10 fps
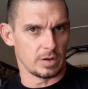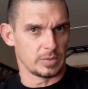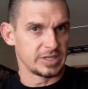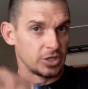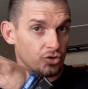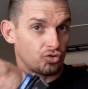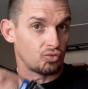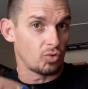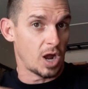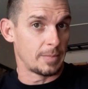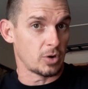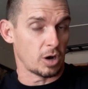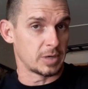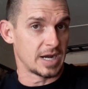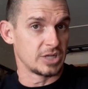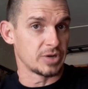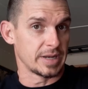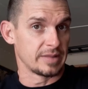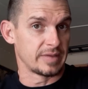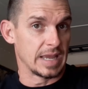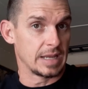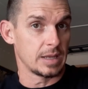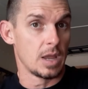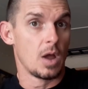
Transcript: We tend to drop carbohydrate intake.